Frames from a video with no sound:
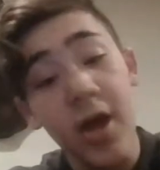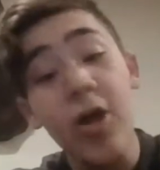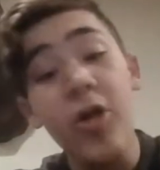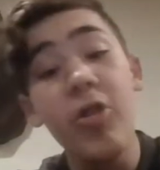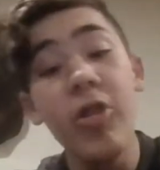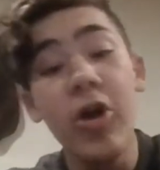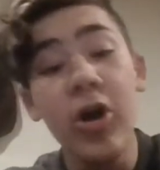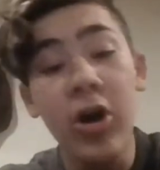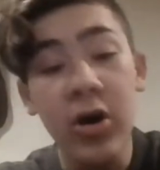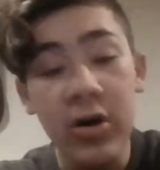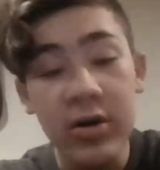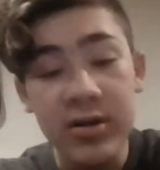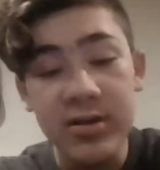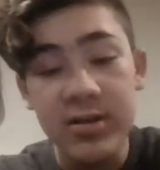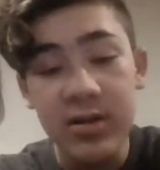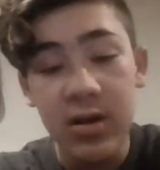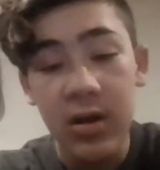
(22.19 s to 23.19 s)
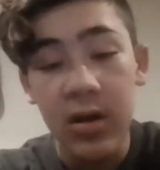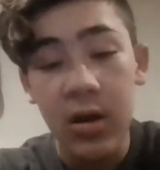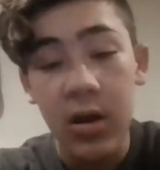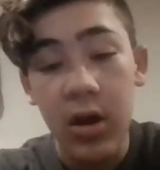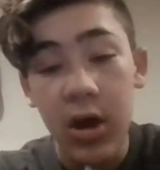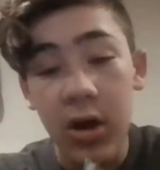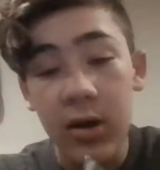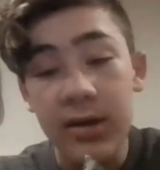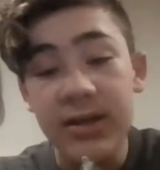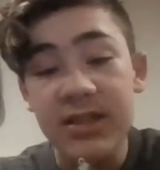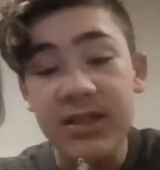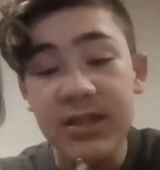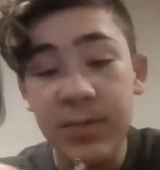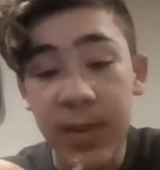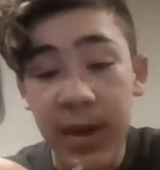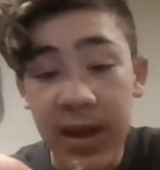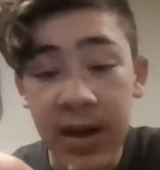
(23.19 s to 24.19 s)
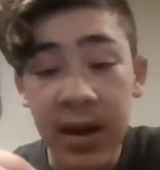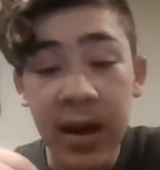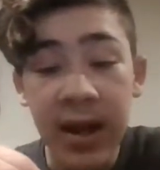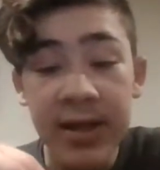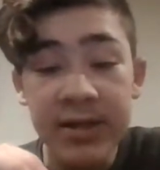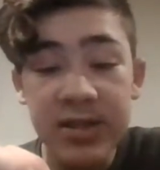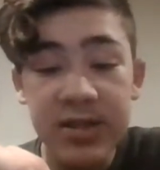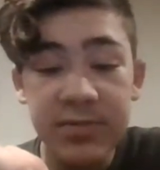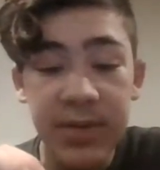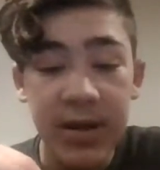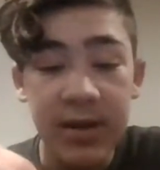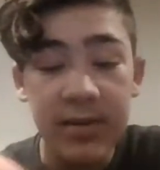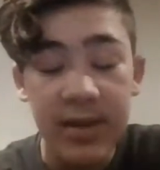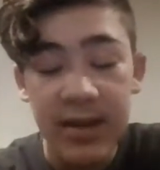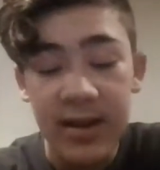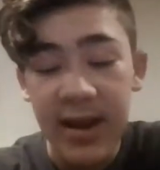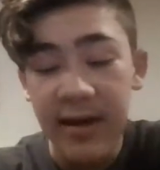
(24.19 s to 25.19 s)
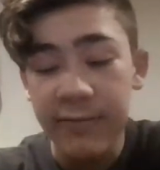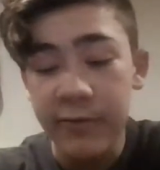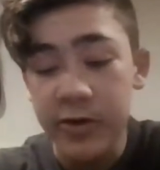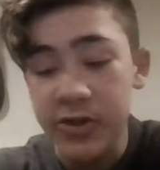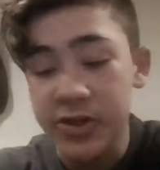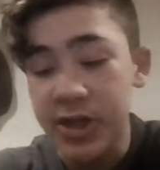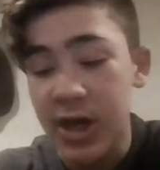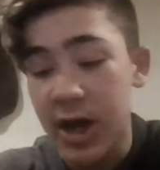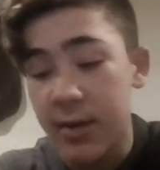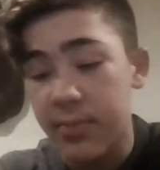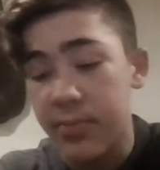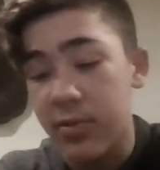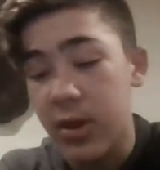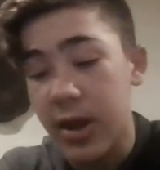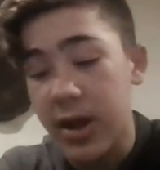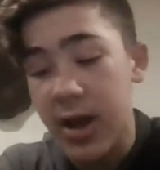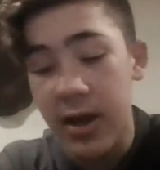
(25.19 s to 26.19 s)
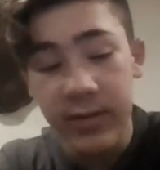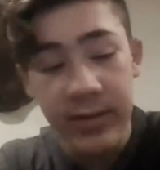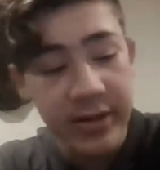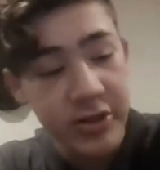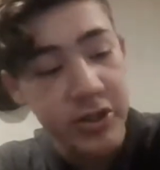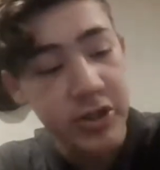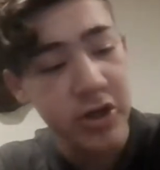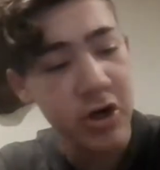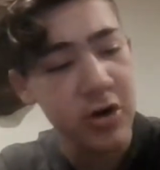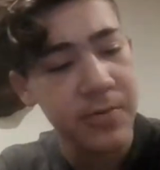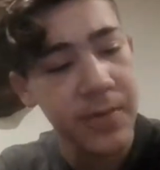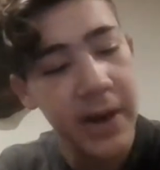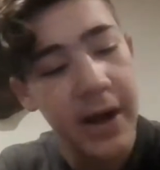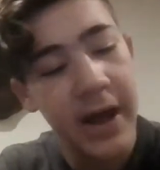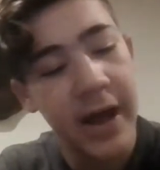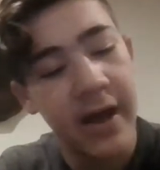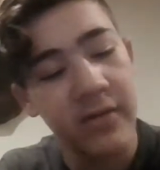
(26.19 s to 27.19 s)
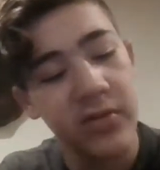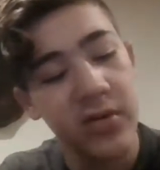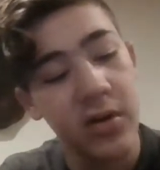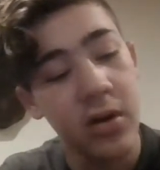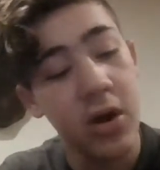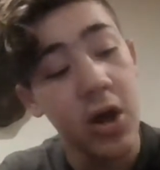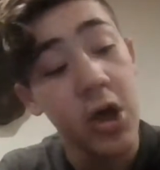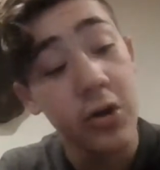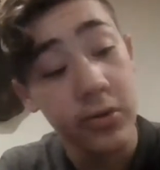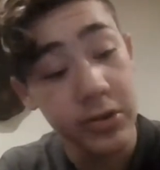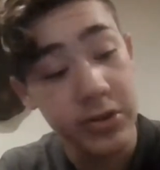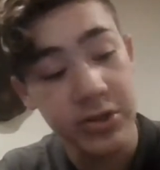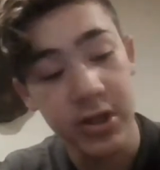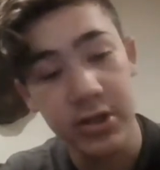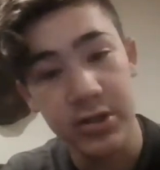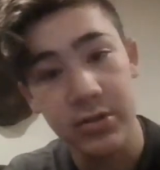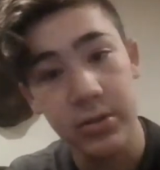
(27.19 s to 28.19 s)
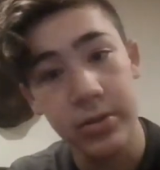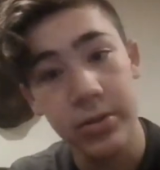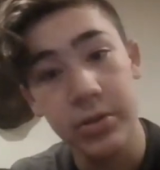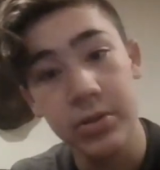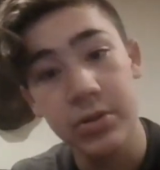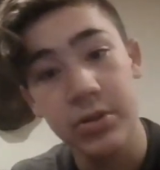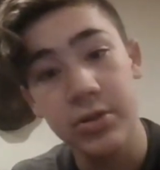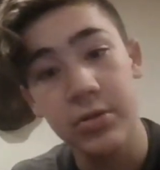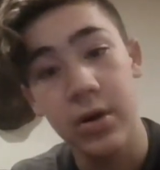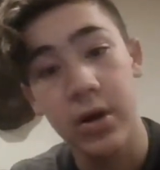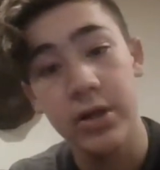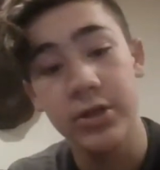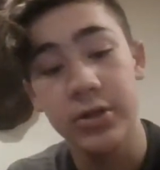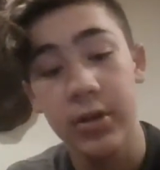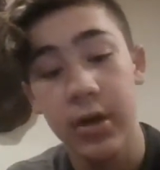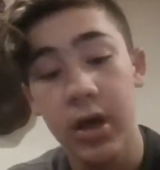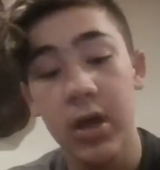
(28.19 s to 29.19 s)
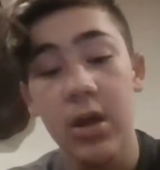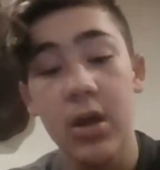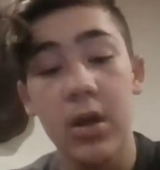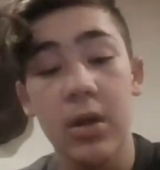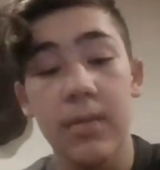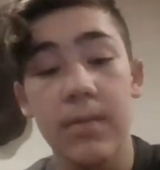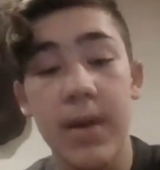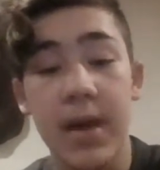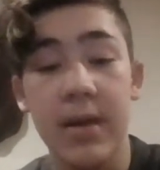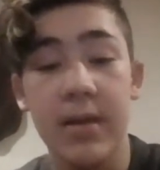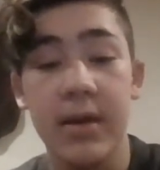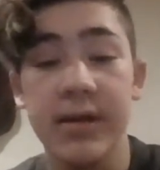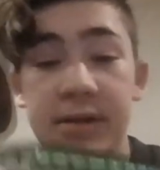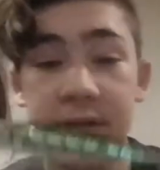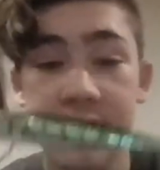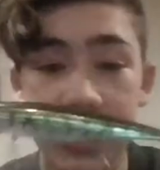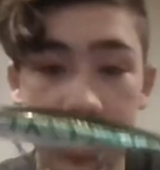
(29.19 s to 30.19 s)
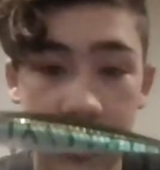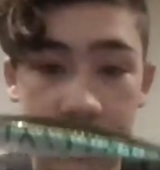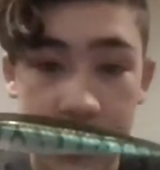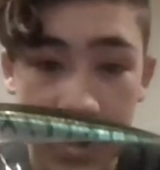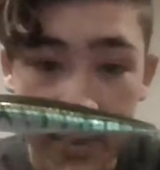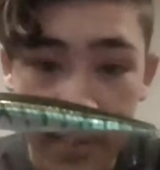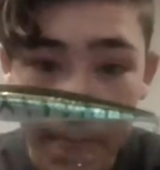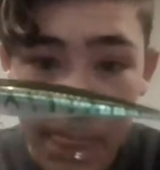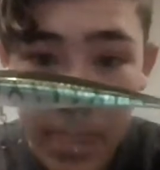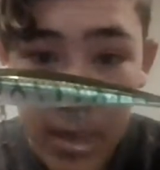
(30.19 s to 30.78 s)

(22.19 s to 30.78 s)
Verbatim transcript: The hooks spin and spin. They never stop. Like on this jerk bait I have here, which is also Googan Squad bait. It's a jerk bait.